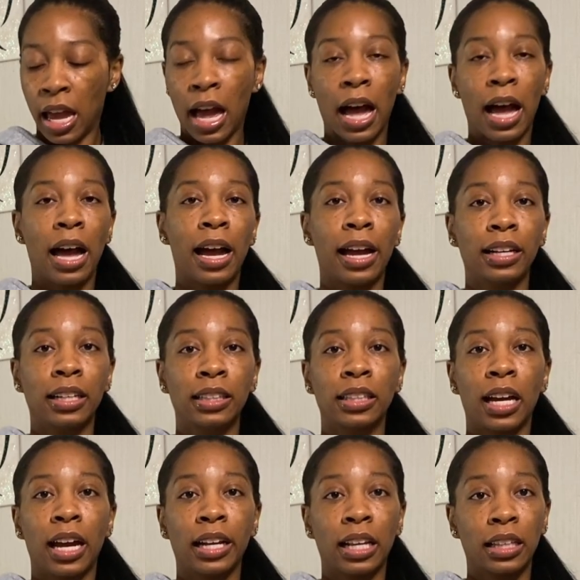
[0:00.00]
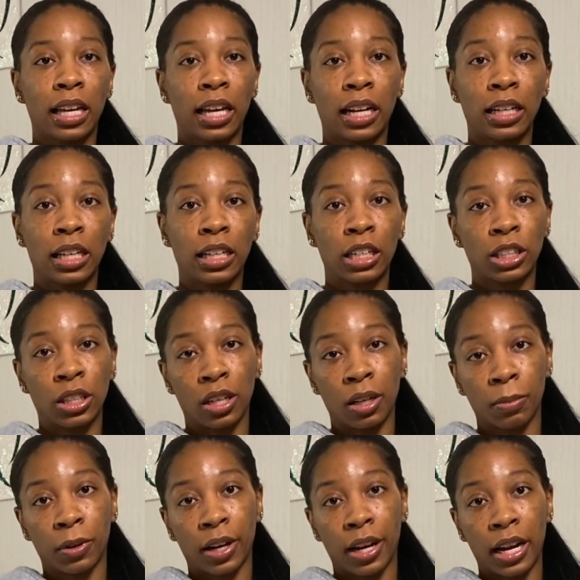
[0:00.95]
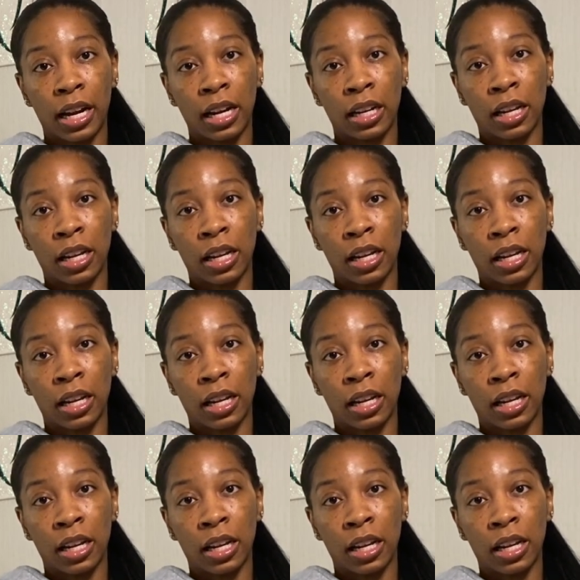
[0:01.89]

I decided that I needed to upgrade,